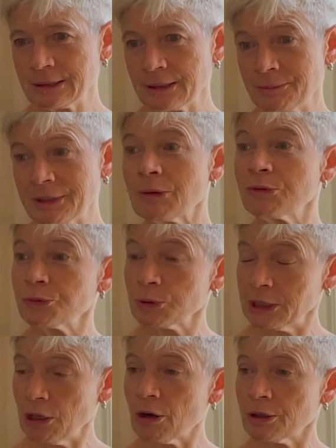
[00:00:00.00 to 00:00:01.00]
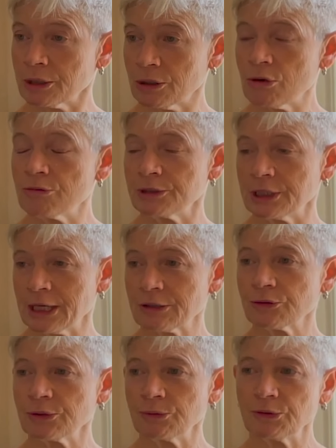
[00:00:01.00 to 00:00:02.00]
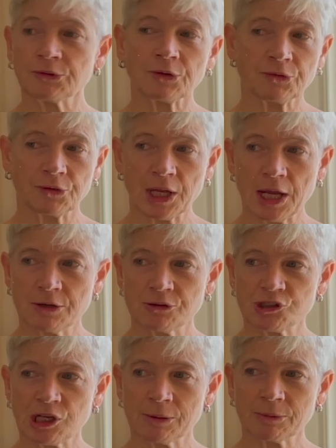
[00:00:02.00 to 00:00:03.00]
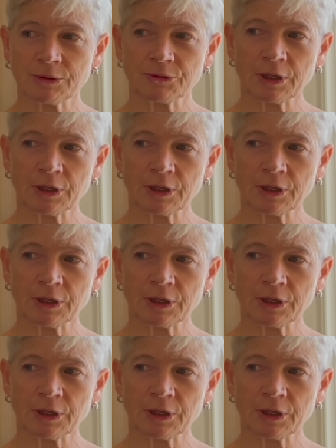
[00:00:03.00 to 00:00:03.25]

um, that was really hard in COVID, actually, was to stay in shape, because